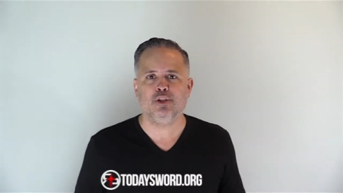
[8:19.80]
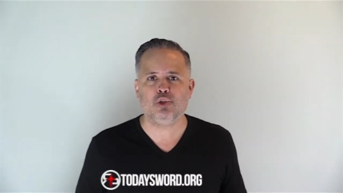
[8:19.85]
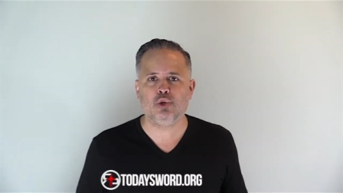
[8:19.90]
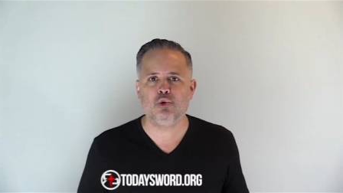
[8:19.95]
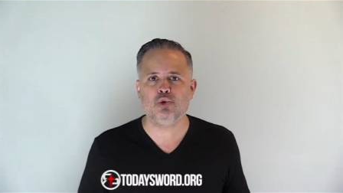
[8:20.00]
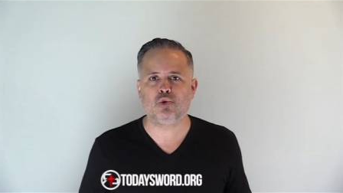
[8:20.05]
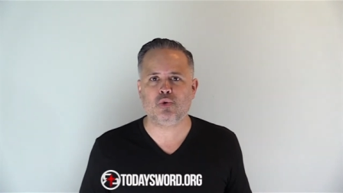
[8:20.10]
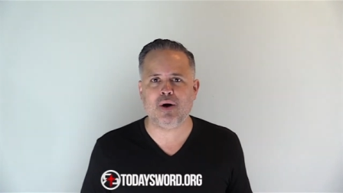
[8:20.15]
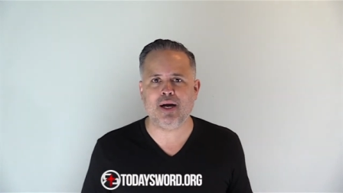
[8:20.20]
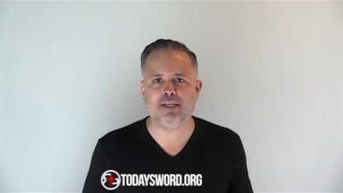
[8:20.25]

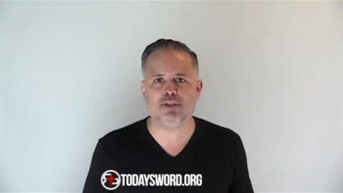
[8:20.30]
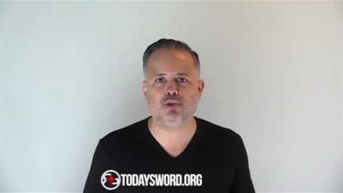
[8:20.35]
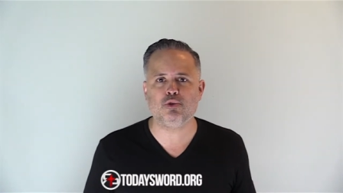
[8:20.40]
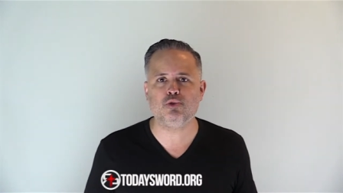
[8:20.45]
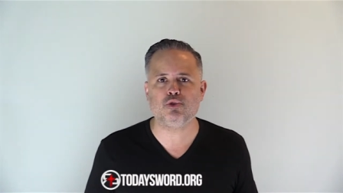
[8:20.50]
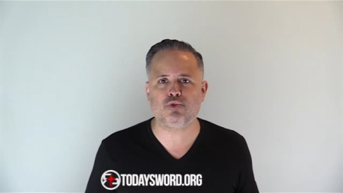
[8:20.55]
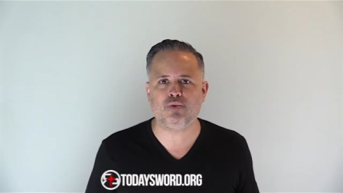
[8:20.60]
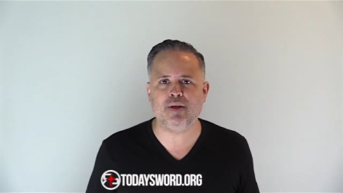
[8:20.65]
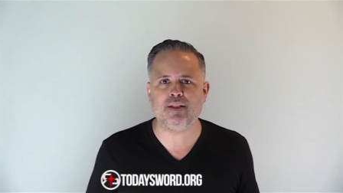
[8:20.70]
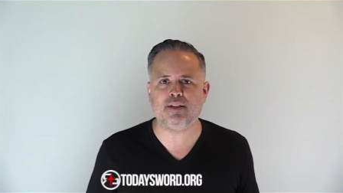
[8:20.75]
through Christ who
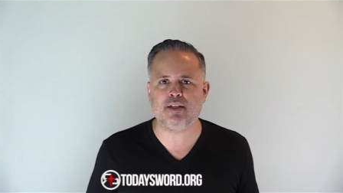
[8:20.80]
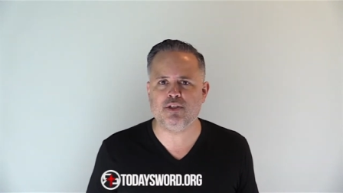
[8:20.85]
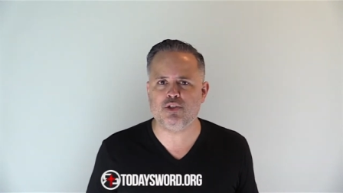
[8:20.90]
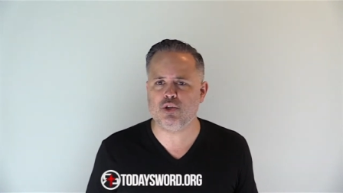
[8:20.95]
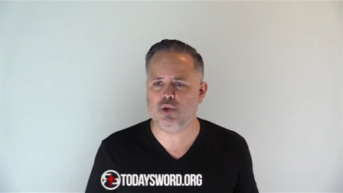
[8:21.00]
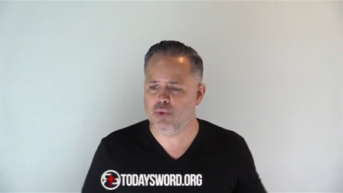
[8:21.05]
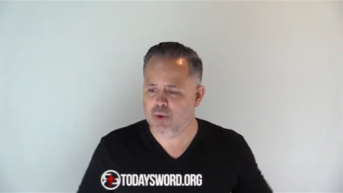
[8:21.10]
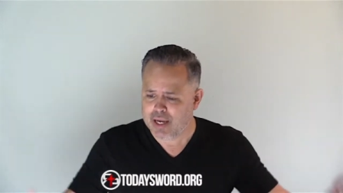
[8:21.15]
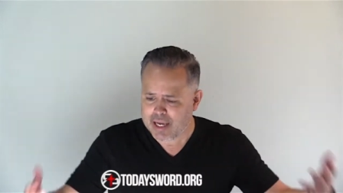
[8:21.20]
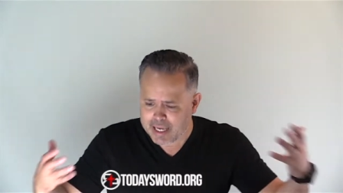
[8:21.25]
strengthens
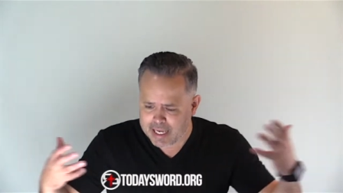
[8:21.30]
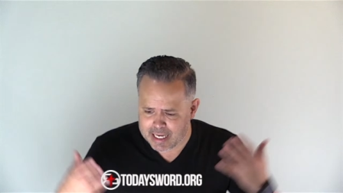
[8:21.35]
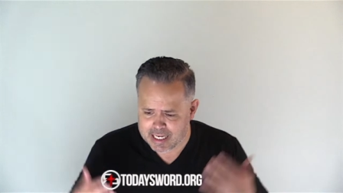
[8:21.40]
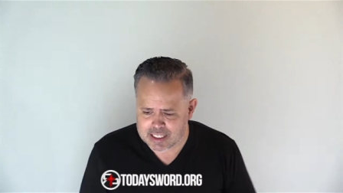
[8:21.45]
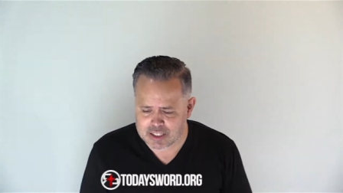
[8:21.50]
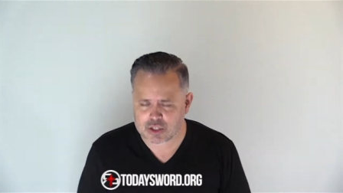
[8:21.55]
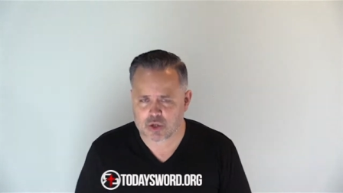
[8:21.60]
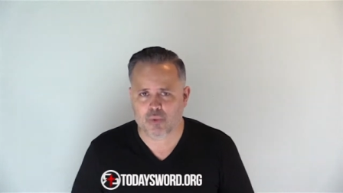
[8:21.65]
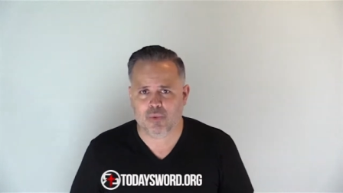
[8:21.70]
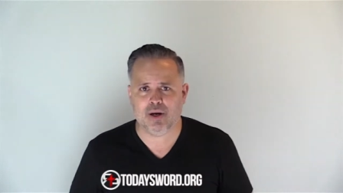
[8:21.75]
you.
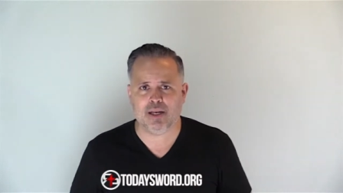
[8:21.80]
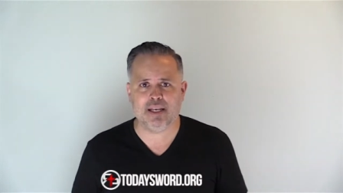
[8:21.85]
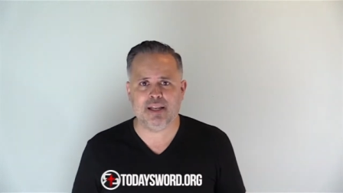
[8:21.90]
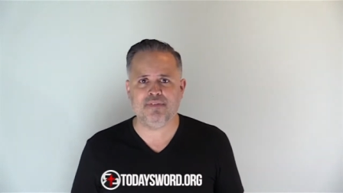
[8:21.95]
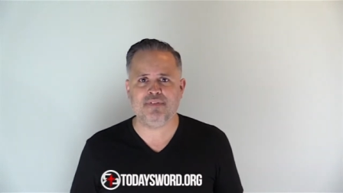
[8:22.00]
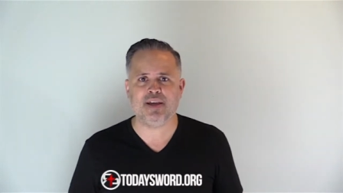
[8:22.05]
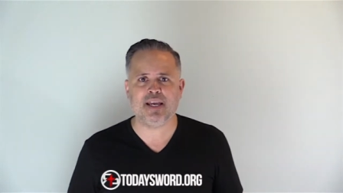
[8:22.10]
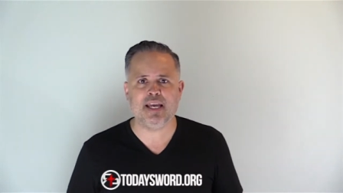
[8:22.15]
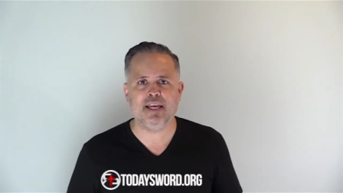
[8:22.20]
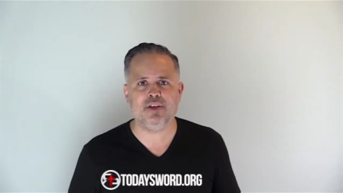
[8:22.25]
He's the one
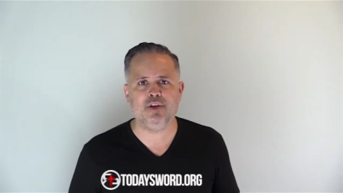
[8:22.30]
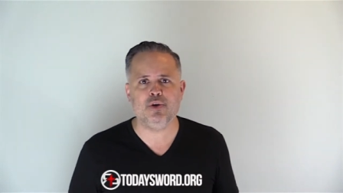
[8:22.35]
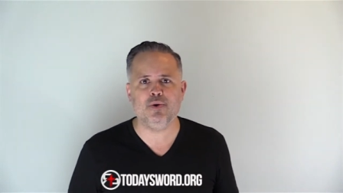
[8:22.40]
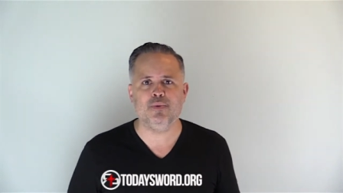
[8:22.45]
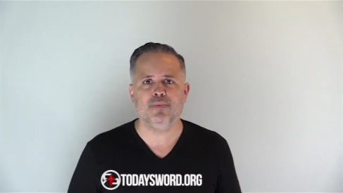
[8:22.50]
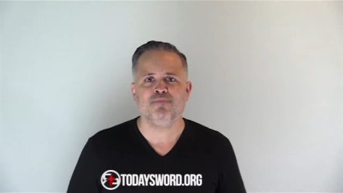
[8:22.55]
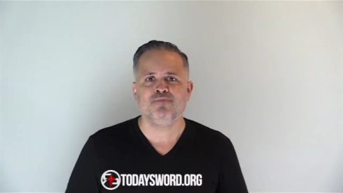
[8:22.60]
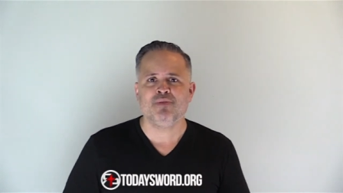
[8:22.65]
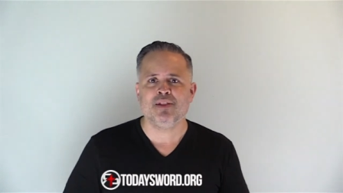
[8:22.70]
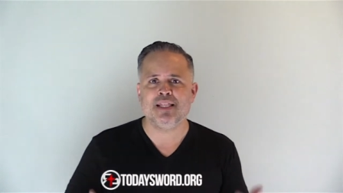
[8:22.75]
living in you.